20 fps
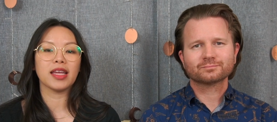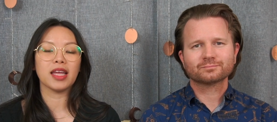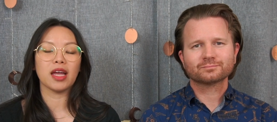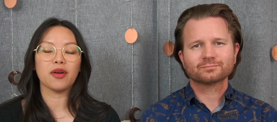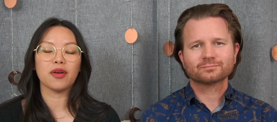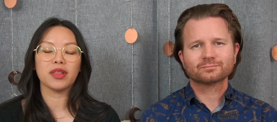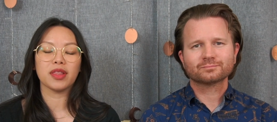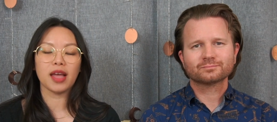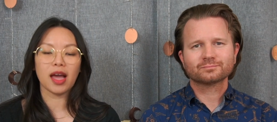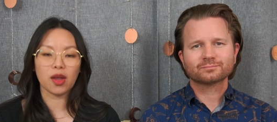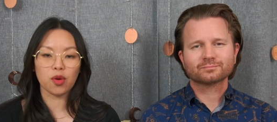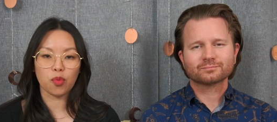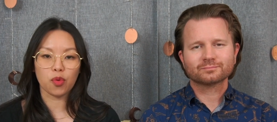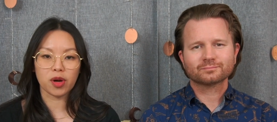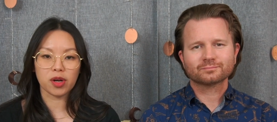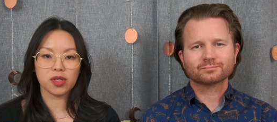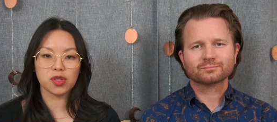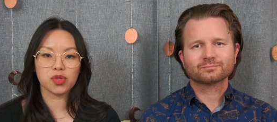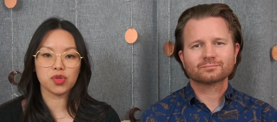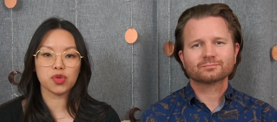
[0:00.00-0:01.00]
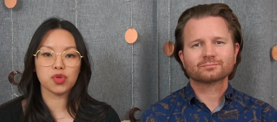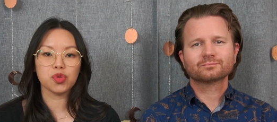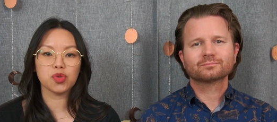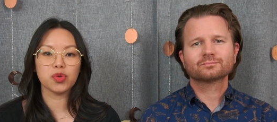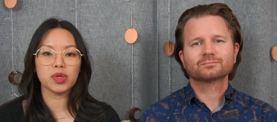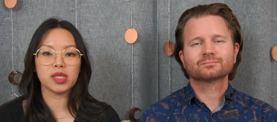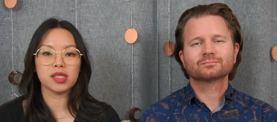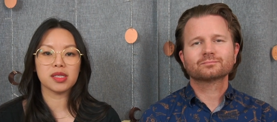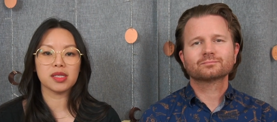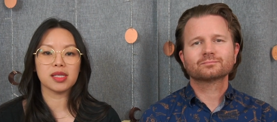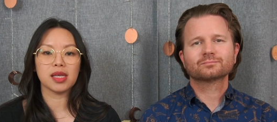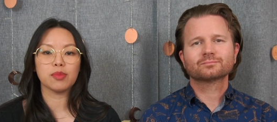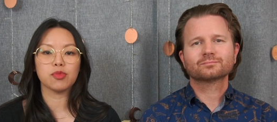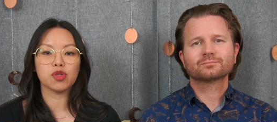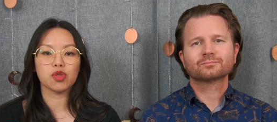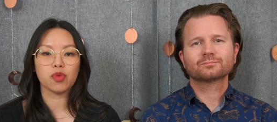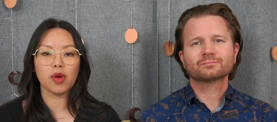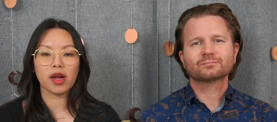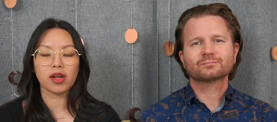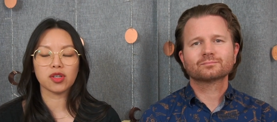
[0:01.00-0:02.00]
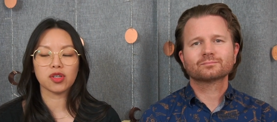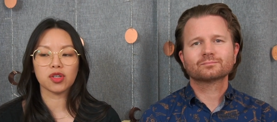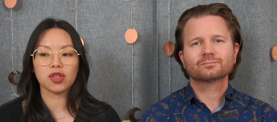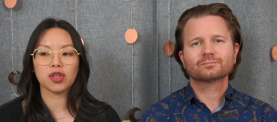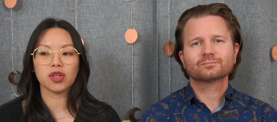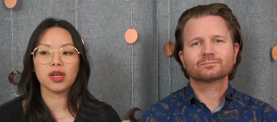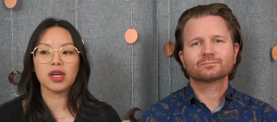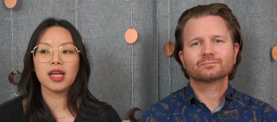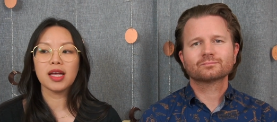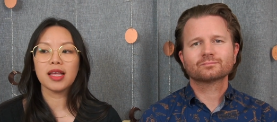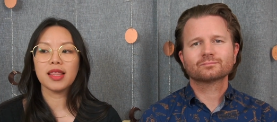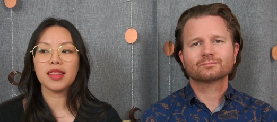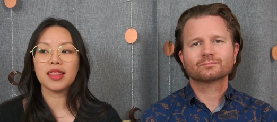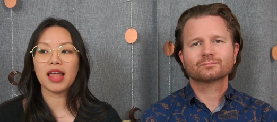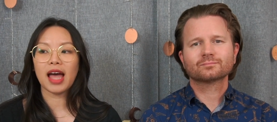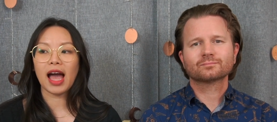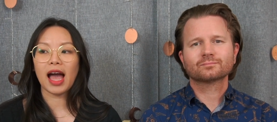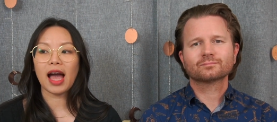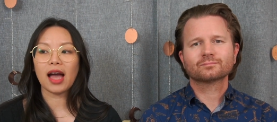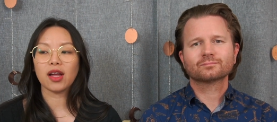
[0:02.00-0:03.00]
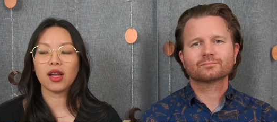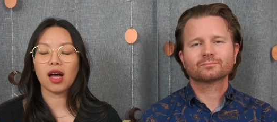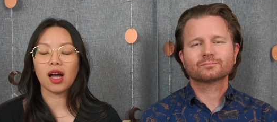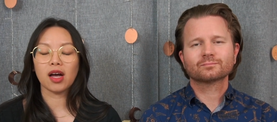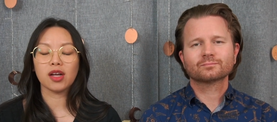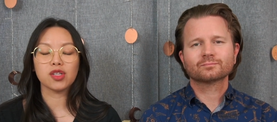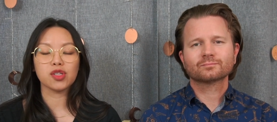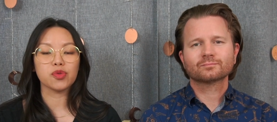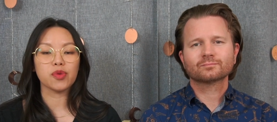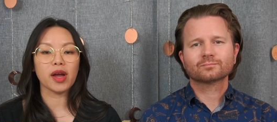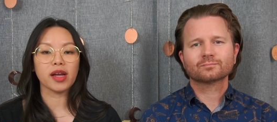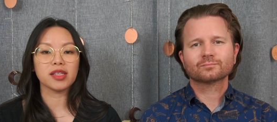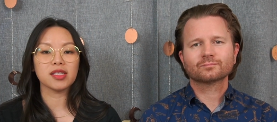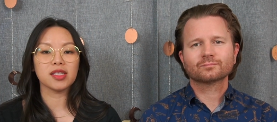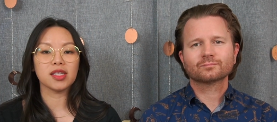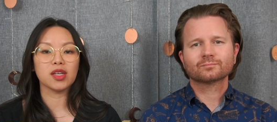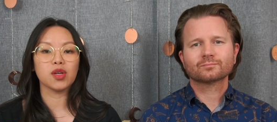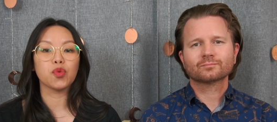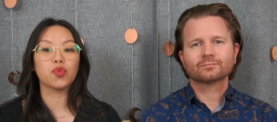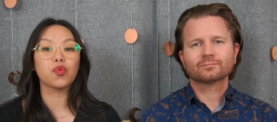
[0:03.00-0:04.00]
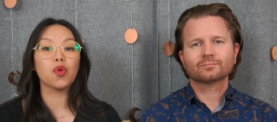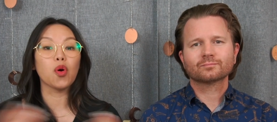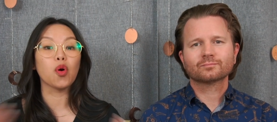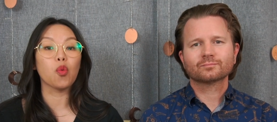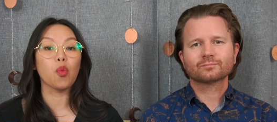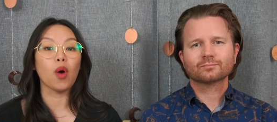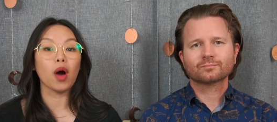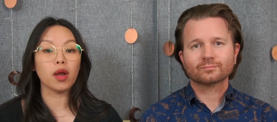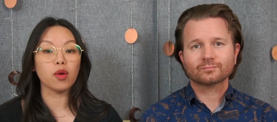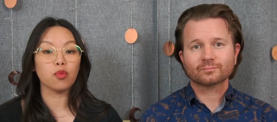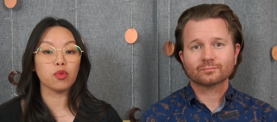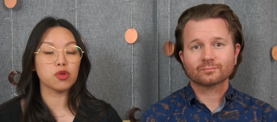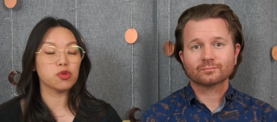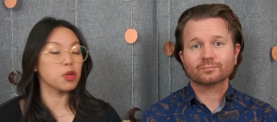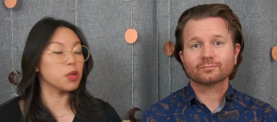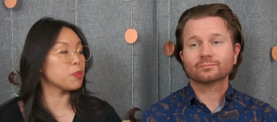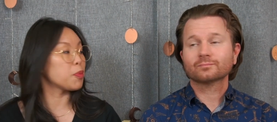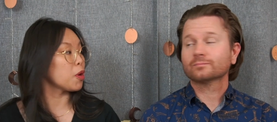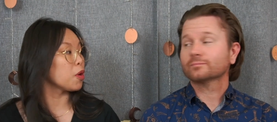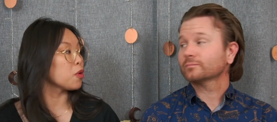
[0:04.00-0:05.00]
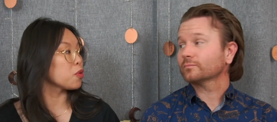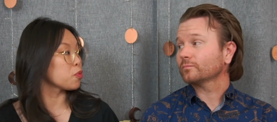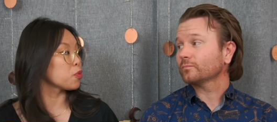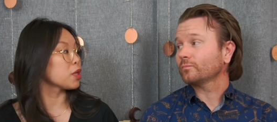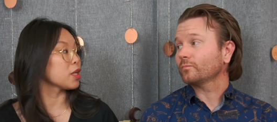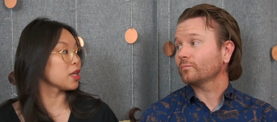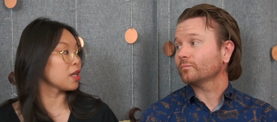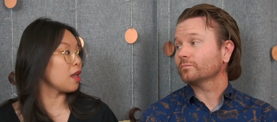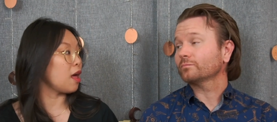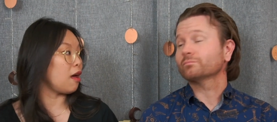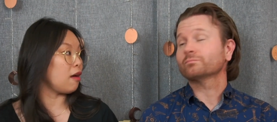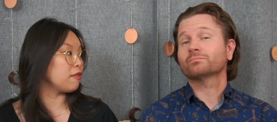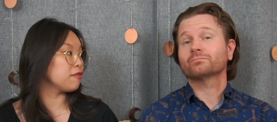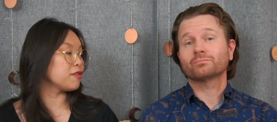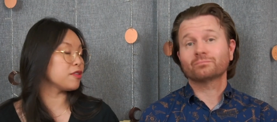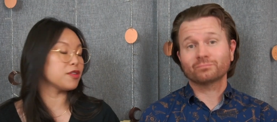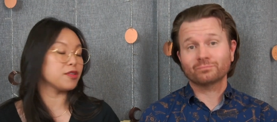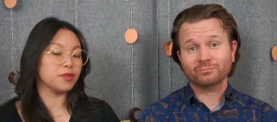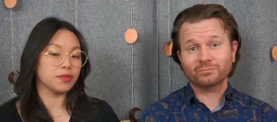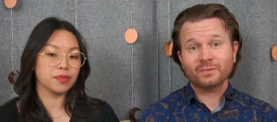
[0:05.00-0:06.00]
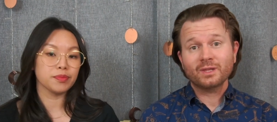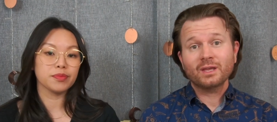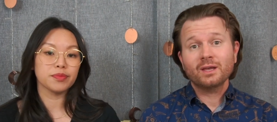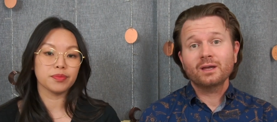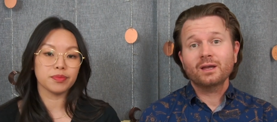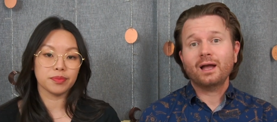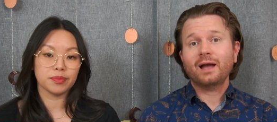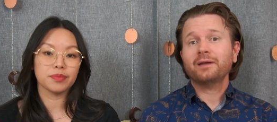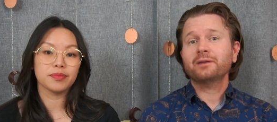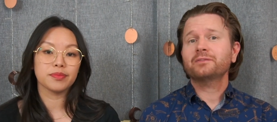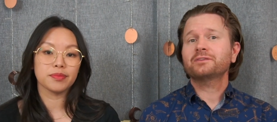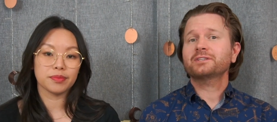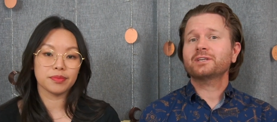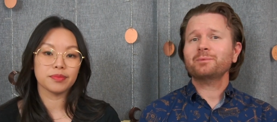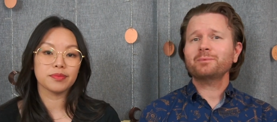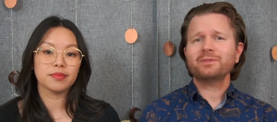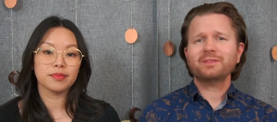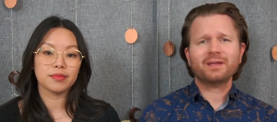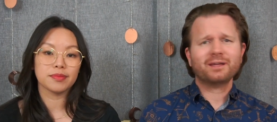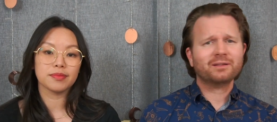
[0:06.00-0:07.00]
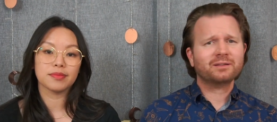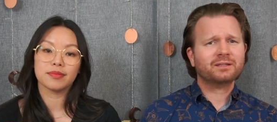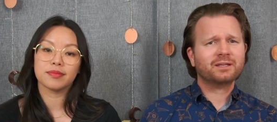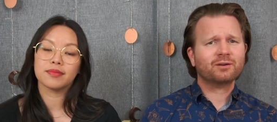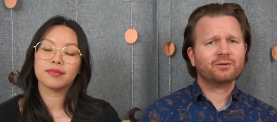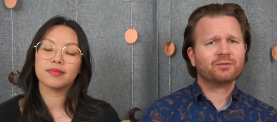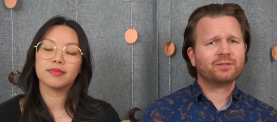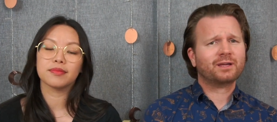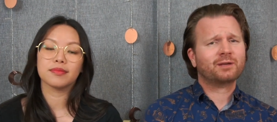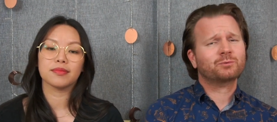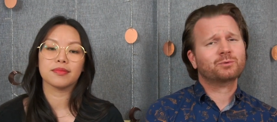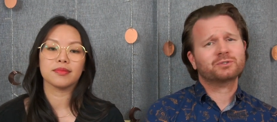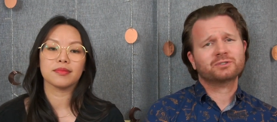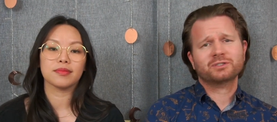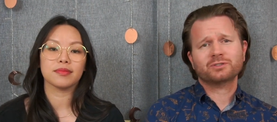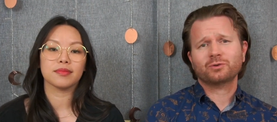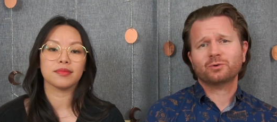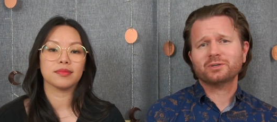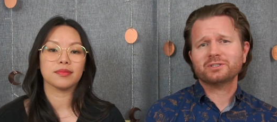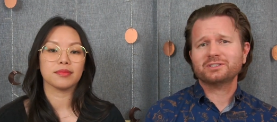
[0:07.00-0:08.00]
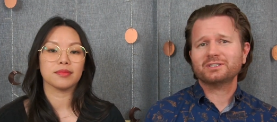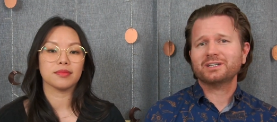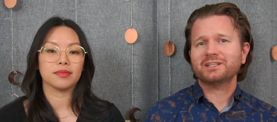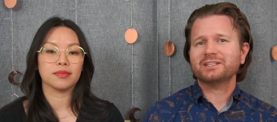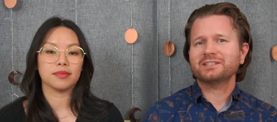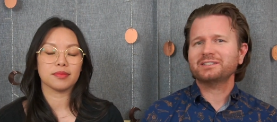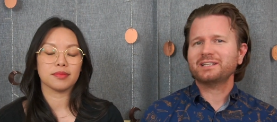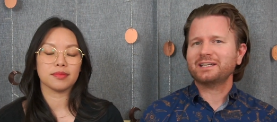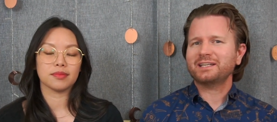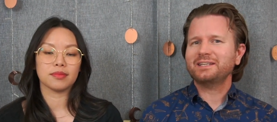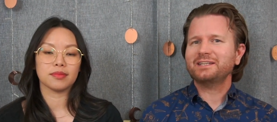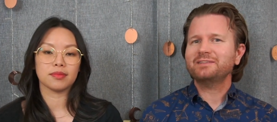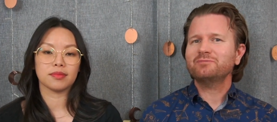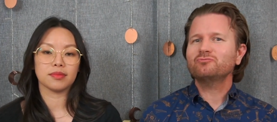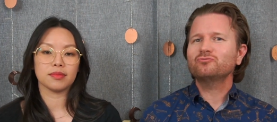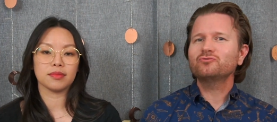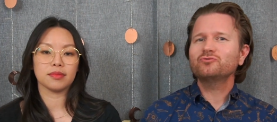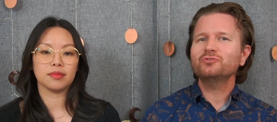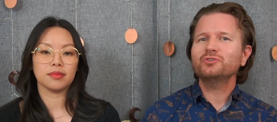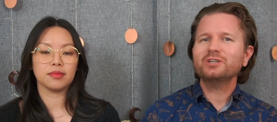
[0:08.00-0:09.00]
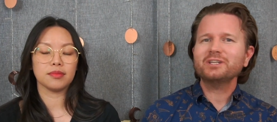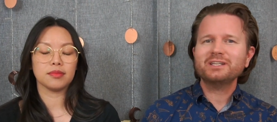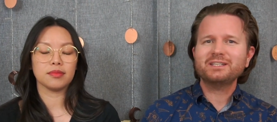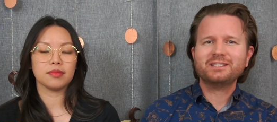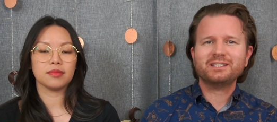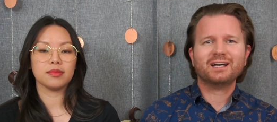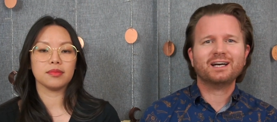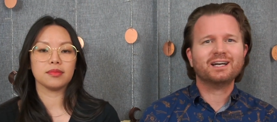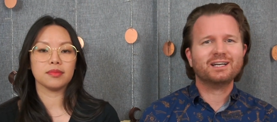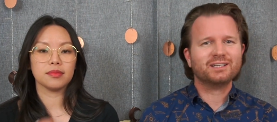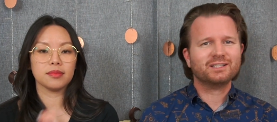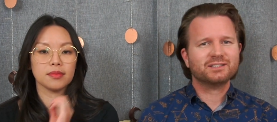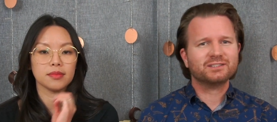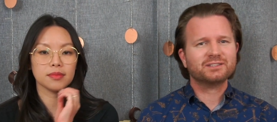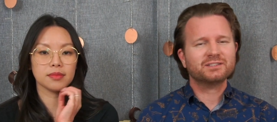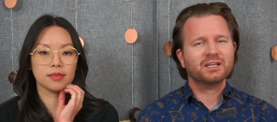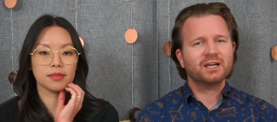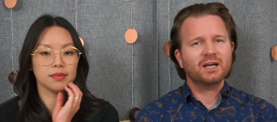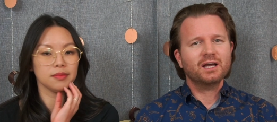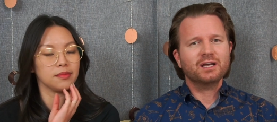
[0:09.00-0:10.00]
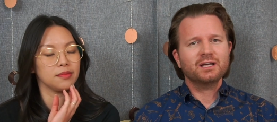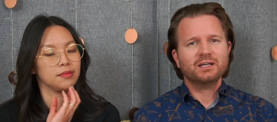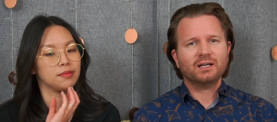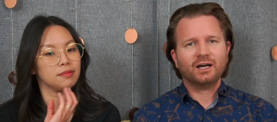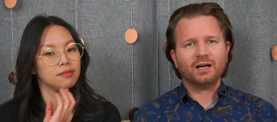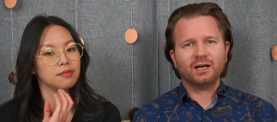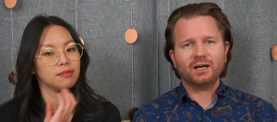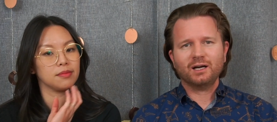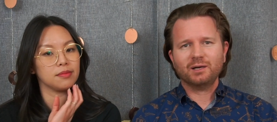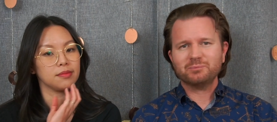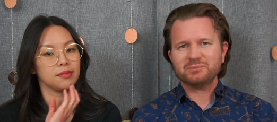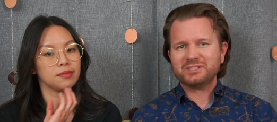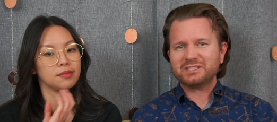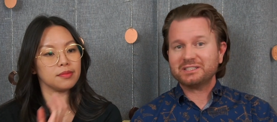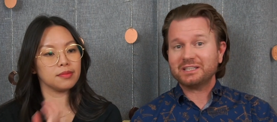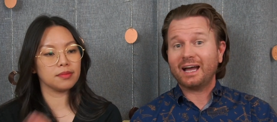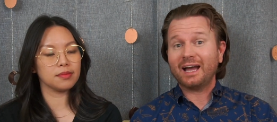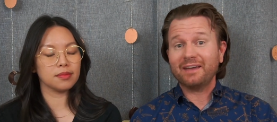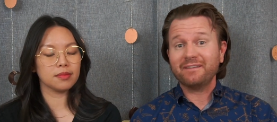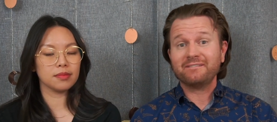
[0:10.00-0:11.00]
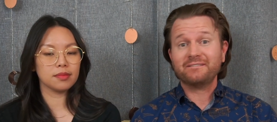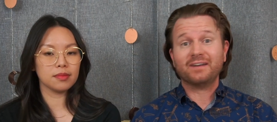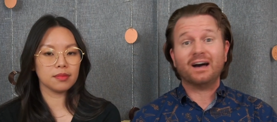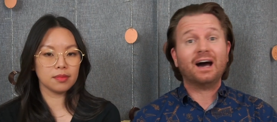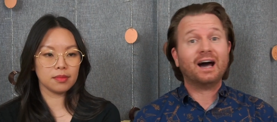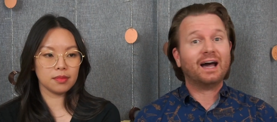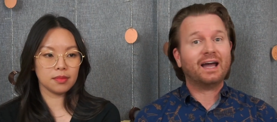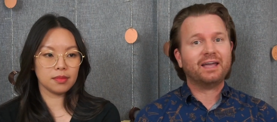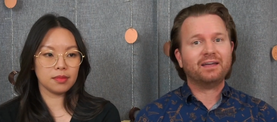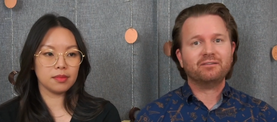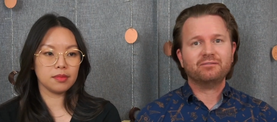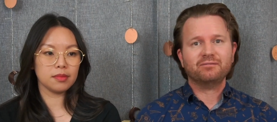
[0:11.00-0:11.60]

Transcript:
Speaker 1: Gareth Edwards, who is the same director that uh, directed Rogue One, which we both really love. Mm
Speaker 2: -hmm. And something that Gareth Edwards has always done is that he really does um, sci-fi